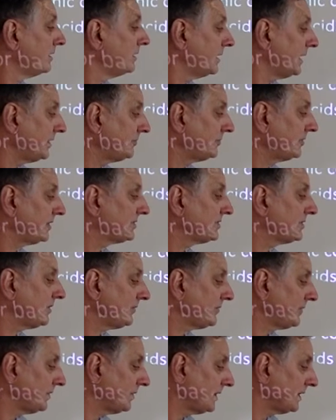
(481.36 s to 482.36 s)
nitric,
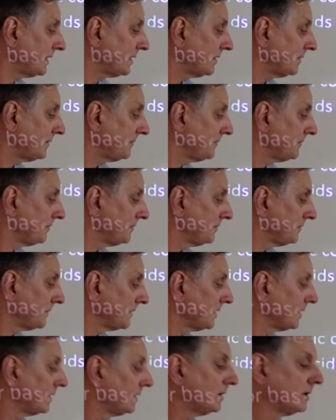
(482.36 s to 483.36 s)
sulfuric,
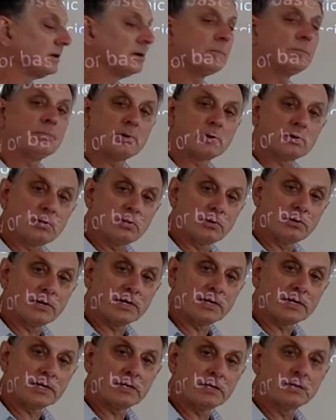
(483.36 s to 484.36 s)

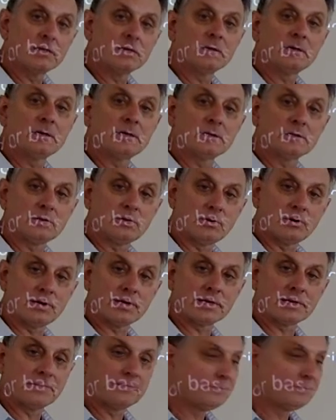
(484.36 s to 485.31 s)
perchloric, and chloric.